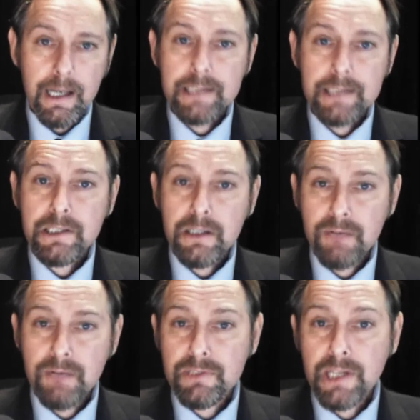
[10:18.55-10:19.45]
It's a
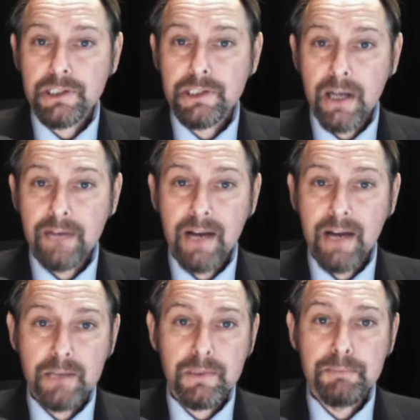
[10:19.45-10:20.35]
conversation I have
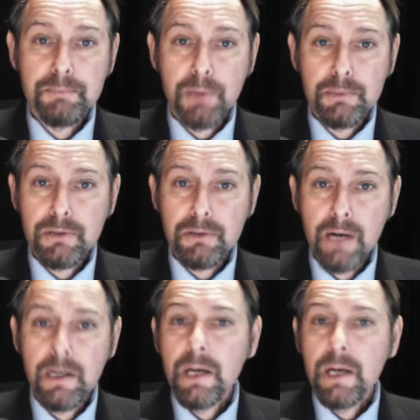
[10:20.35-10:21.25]
had with Bob
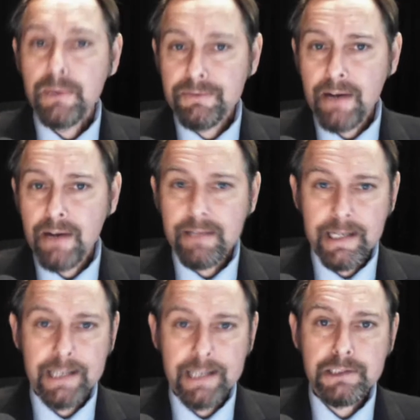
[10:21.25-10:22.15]
Crow, who is very
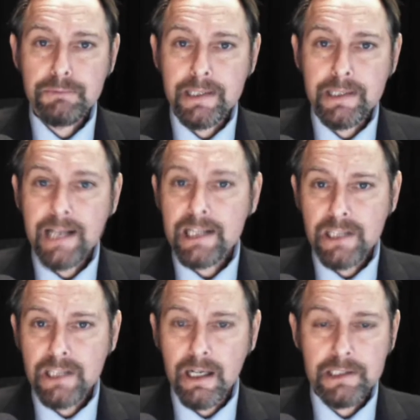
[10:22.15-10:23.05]
keen to
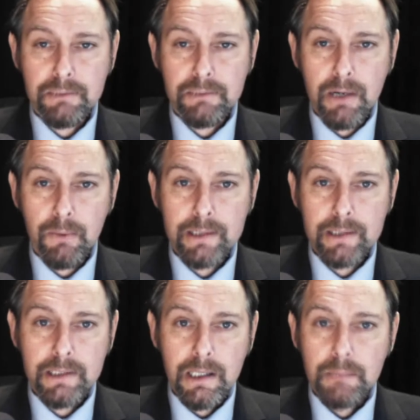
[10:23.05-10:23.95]
renationalise the
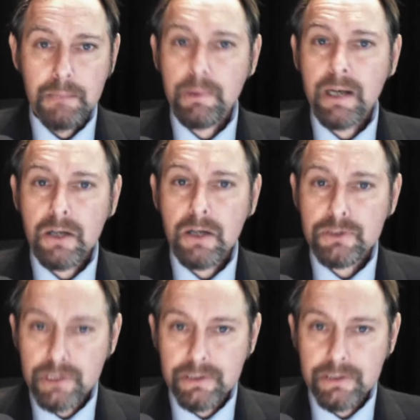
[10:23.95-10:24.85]
railways, but we
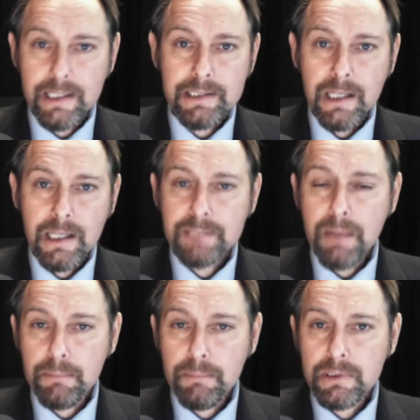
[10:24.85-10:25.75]
can't do this as
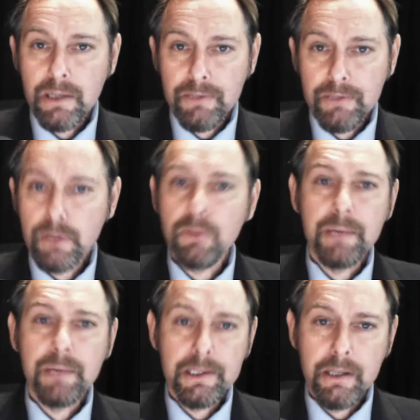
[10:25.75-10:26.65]
members of the
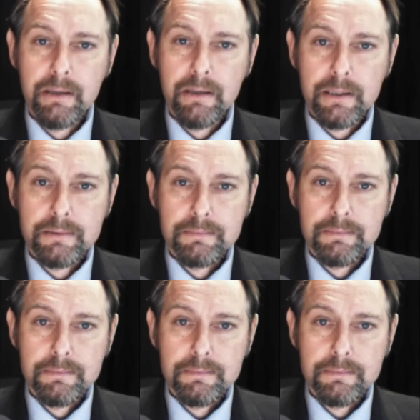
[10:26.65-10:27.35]
European Union.